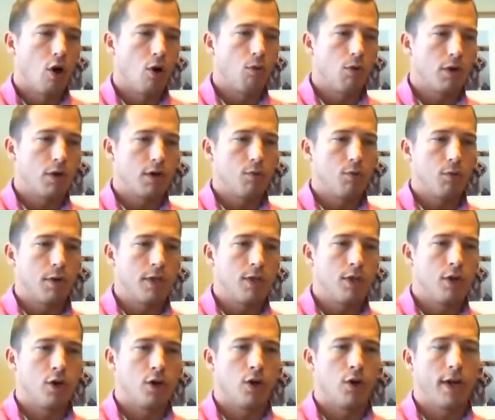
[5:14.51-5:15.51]
or when
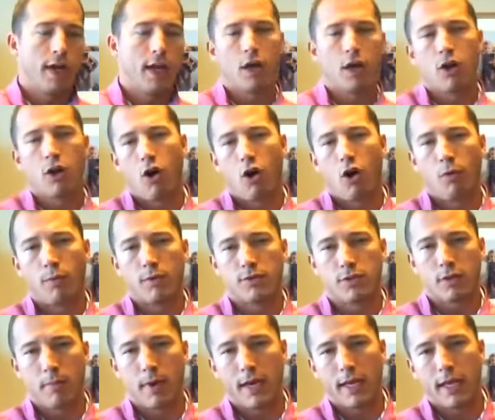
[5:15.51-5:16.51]
you're in a car with
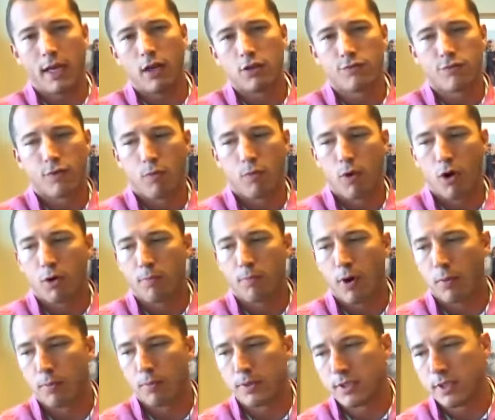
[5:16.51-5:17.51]
somebody else for work
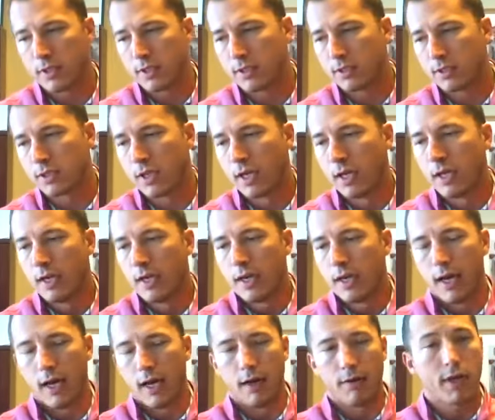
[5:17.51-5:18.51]
purposes.
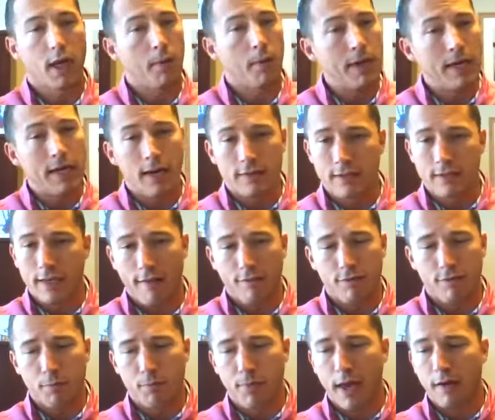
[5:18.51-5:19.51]
Company doesn't
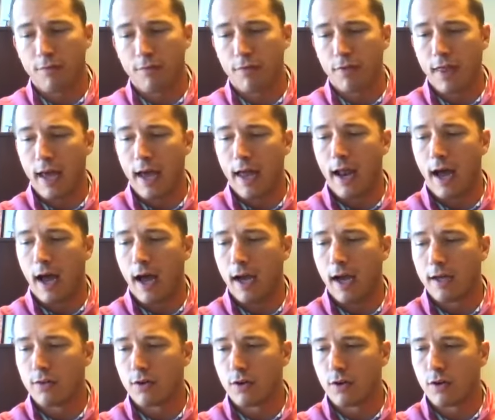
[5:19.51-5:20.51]
have to pay for that
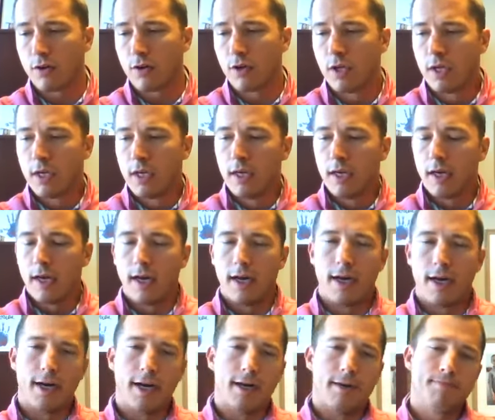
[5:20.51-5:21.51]
either.
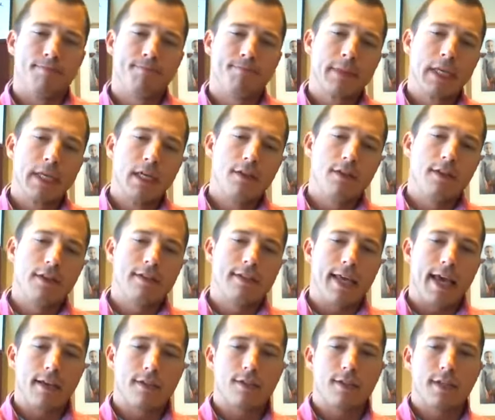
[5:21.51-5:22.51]
The
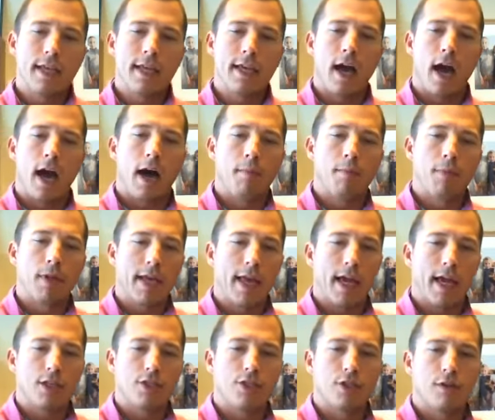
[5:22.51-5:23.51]
testing
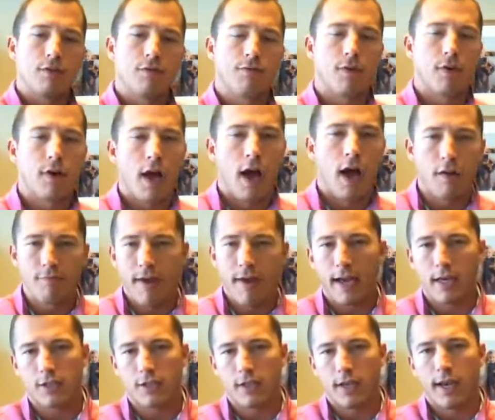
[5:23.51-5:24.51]
obligation for
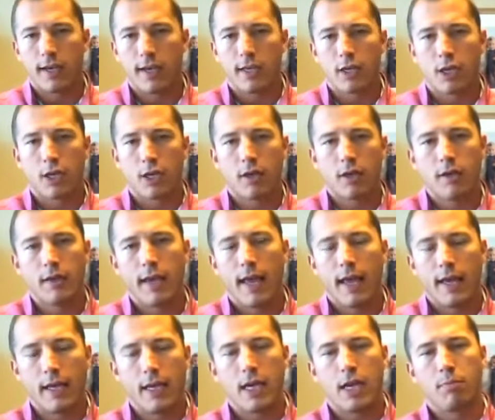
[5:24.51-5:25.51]
non-vaccinated
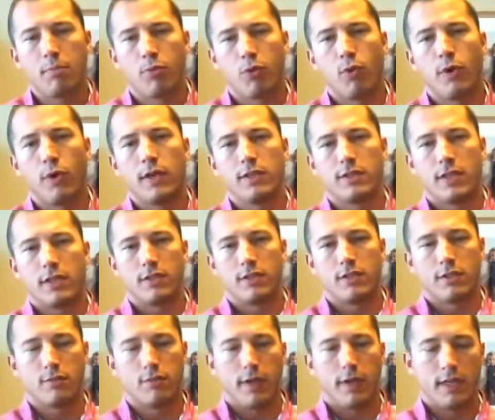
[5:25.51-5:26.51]
employees
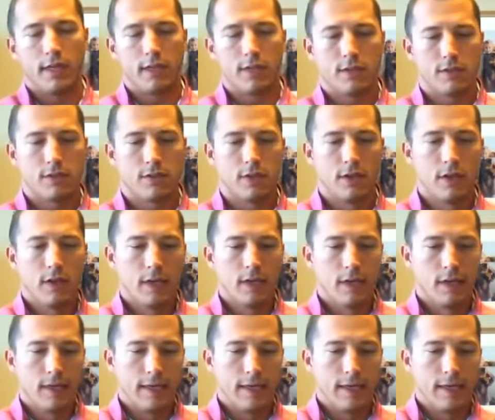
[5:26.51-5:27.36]
is